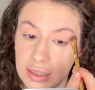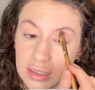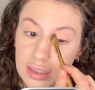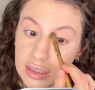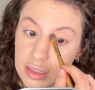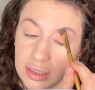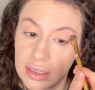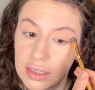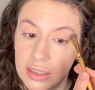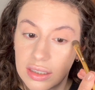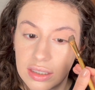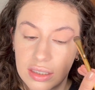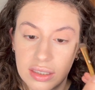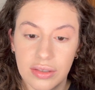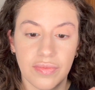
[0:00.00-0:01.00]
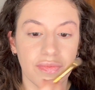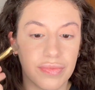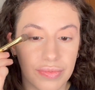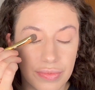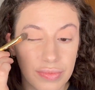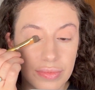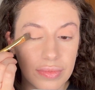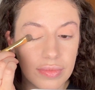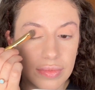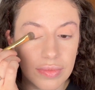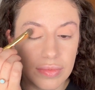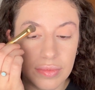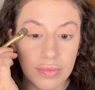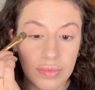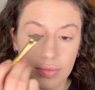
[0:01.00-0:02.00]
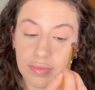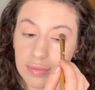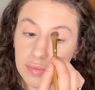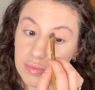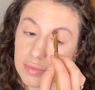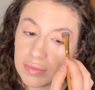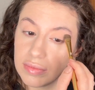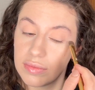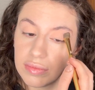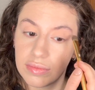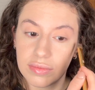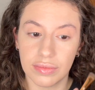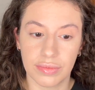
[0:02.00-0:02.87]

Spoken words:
It has a cute little mirror. It's a nice size.